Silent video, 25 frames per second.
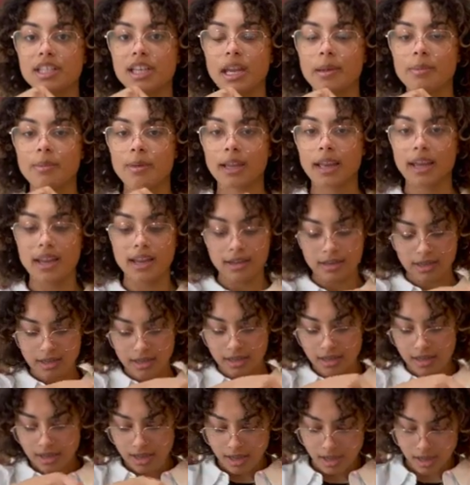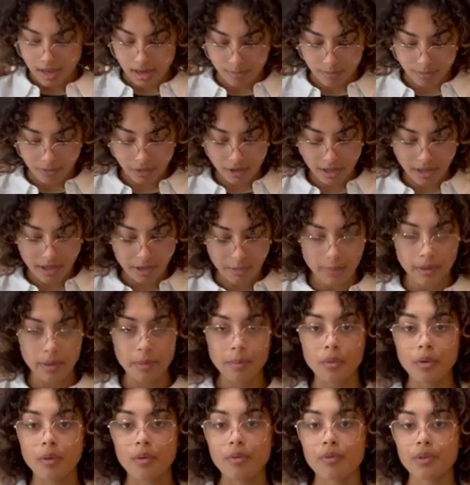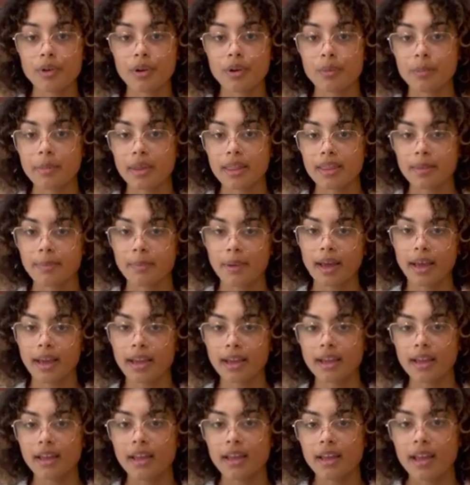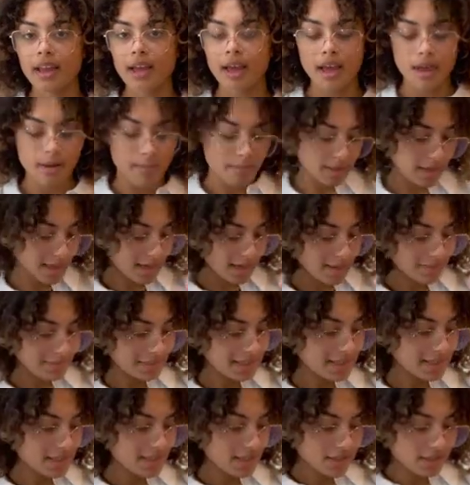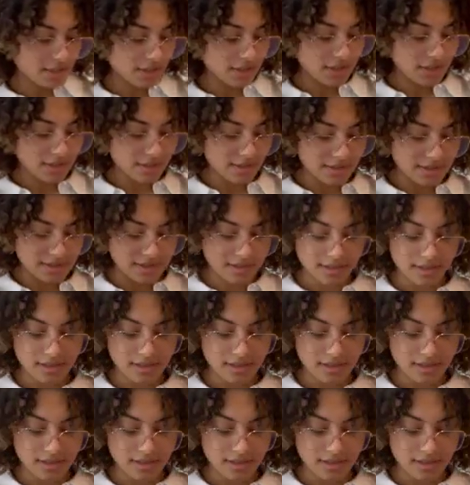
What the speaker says: shape again, and got a little bit more room in the bag. And then it means you can use